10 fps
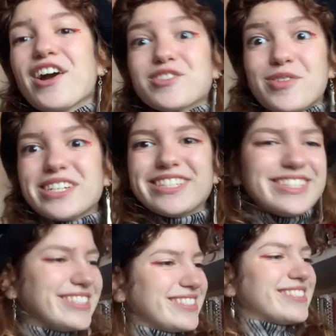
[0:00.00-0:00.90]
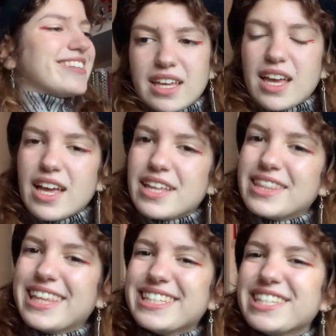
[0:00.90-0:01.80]
Questions.
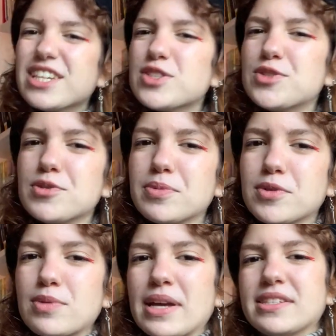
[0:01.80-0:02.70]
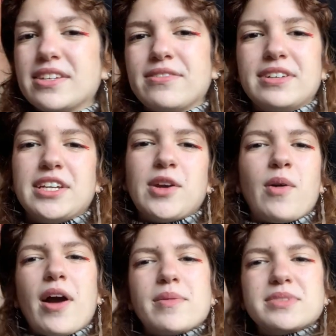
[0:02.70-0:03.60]
This is a super ranty
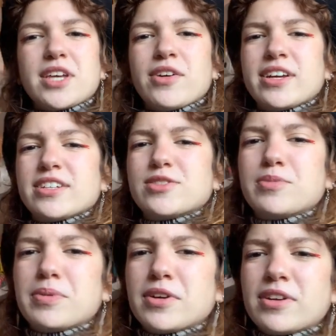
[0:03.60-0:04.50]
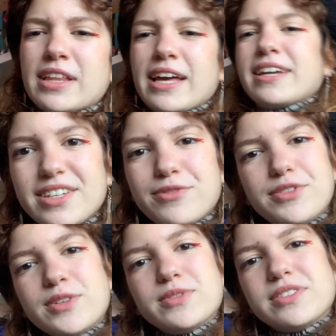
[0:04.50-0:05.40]
video. I'm sorry, a super like
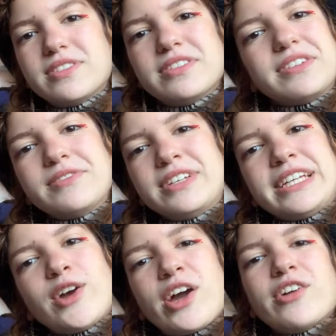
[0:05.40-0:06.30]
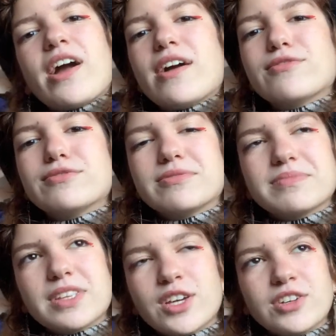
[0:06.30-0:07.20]
diffused video. I don't have
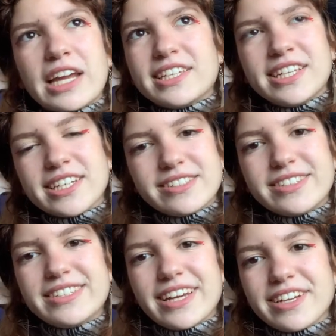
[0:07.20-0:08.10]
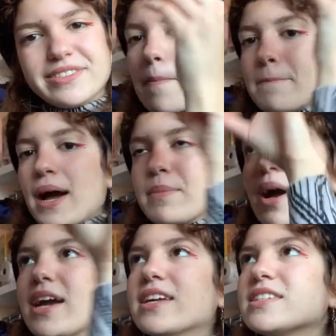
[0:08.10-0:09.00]
good ideas today. My
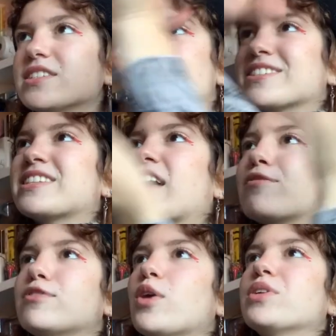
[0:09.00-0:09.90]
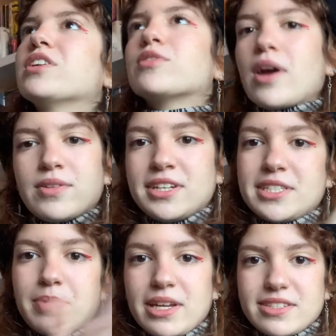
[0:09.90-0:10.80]
mind is just like floating around in
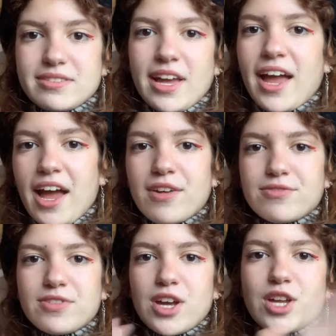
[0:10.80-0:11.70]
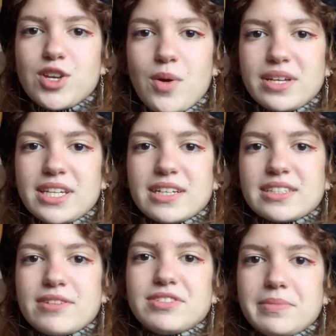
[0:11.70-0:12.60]
space. I have no ideas
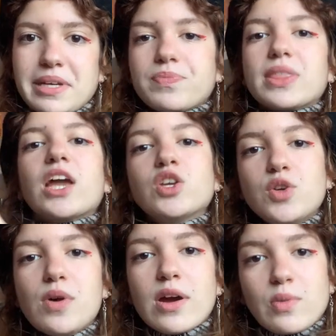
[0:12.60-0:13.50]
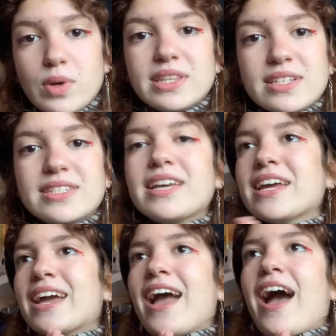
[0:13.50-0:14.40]
left in me. You are
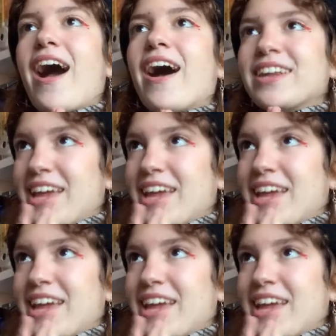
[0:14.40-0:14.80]
witnessing an